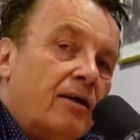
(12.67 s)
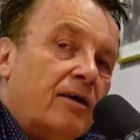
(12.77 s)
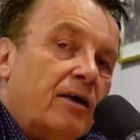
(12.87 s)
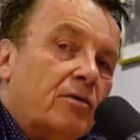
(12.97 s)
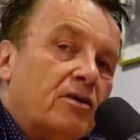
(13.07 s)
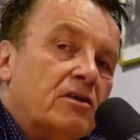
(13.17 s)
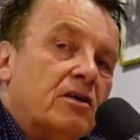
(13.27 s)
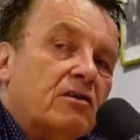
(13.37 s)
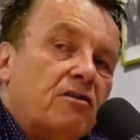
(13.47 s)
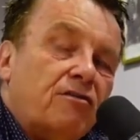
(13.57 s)
He got a
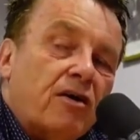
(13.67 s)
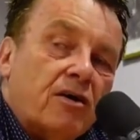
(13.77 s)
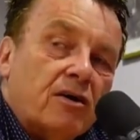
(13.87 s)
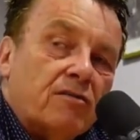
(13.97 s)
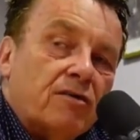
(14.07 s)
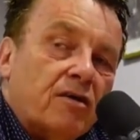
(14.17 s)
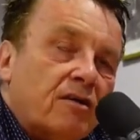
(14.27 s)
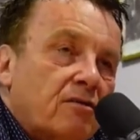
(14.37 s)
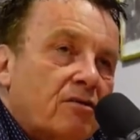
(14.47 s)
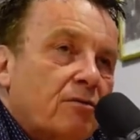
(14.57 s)
65,
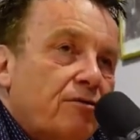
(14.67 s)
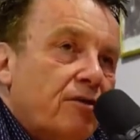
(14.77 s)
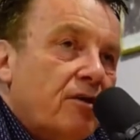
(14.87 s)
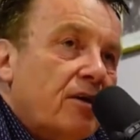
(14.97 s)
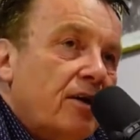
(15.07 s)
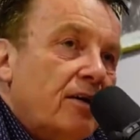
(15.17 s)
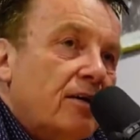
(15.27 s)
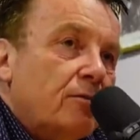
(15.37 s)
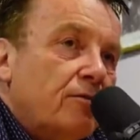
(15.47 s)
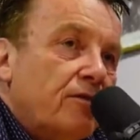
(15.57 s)
treble 13,
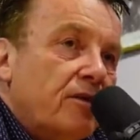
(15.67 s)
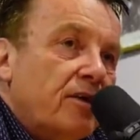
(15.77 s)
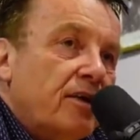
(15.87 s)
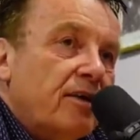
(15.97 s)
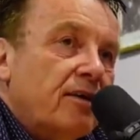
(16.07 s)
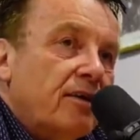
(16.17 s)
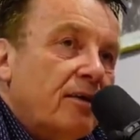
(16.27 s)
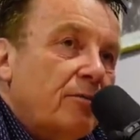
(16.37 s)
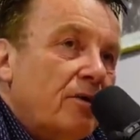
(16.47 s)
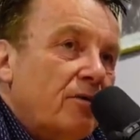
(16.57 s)
double 13.
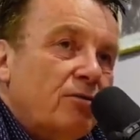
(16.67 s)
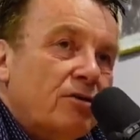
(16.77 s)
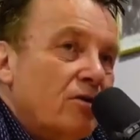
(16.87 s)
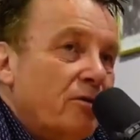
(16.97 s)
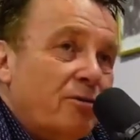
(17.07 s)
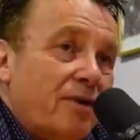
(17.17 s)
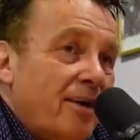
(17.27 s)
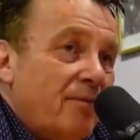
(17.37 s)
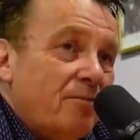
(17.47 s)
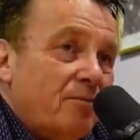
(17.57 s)
I mean, who's going to call
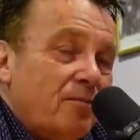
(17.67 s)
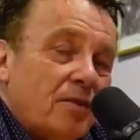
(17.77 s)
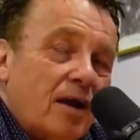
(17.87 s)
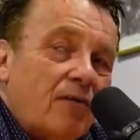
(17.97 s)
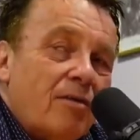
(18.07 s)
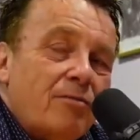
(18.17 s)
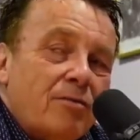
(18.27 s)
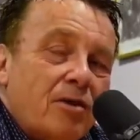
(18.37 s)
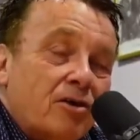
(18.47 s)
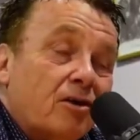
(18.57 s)
that? I remember
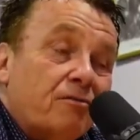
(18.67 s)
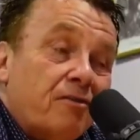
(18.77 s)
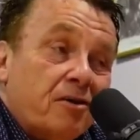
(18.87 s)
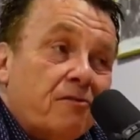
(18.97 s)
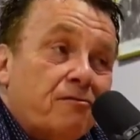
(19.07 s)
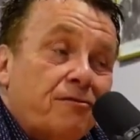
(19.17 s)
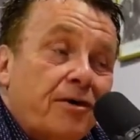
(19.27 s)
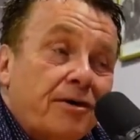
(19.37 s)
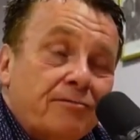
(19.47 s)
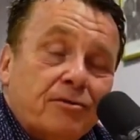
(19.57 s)
him. I got
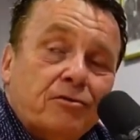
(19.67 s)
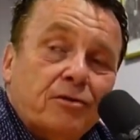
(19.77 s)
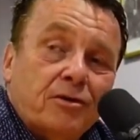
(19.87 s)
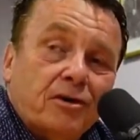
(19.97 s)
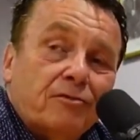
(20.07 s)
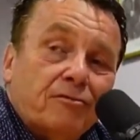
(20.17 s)
fined £250.